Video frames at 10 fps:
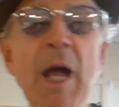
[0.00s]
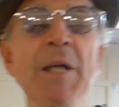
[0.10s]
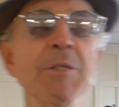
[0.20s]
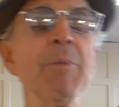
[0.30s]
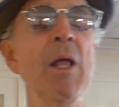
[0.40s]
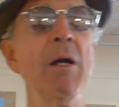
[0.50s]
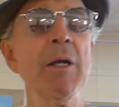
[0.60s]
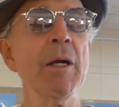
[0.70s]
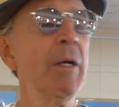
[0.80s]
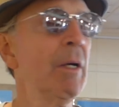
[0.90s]

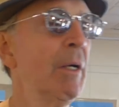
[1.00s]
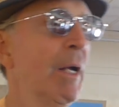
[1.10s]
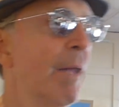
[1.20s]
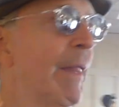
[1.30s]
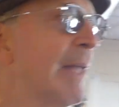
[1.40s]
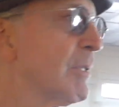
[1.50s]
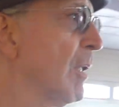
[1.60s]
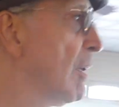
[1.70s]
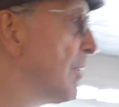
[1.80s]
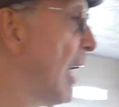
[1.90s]
Casablanca, and that's a
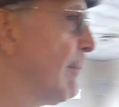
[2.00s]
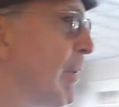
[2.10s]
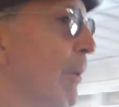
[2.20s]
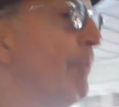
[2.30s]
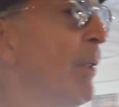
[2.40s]
long time ago.